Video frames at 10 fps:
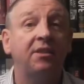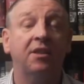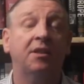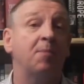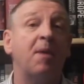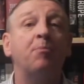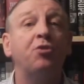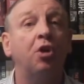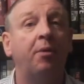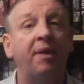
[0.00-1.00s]
there's a kebab
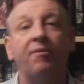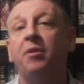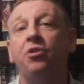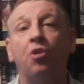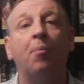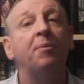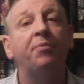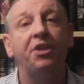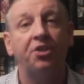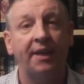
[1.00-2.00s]
shop in every shopping
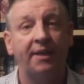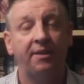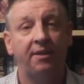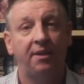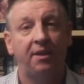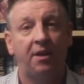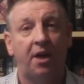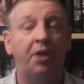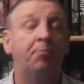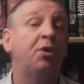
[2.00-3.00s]
precinct.
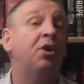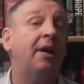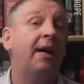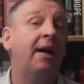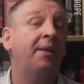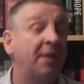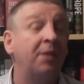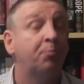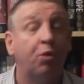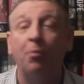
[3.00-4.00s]
And, but and
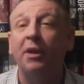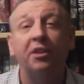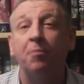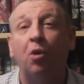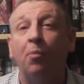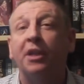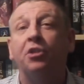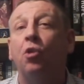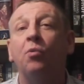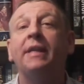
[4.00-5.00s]
the public, the
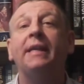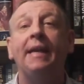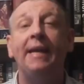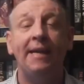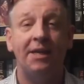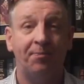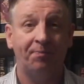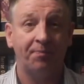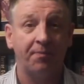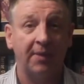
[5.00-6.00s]
public don't care.
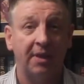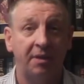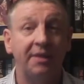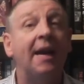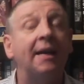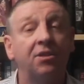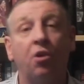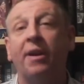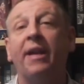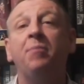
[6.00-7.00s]
Yes,
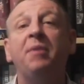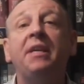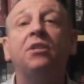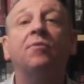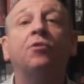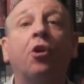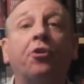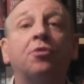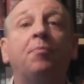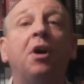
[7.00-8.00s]
our enemies have got
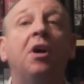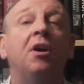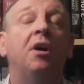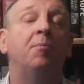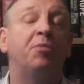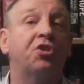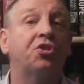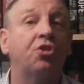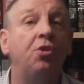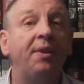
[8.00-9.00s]
us
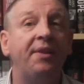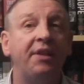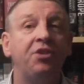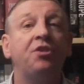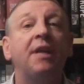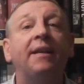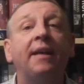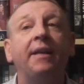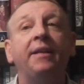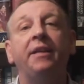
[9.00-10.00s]
pursuing these
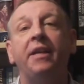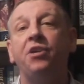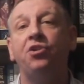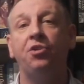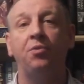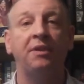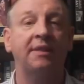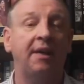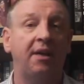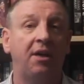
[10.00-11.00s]
dead-end issues
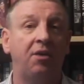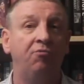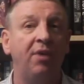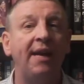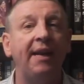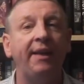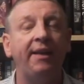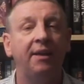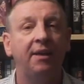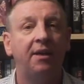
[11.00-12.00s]
that
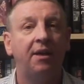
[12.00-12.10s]
really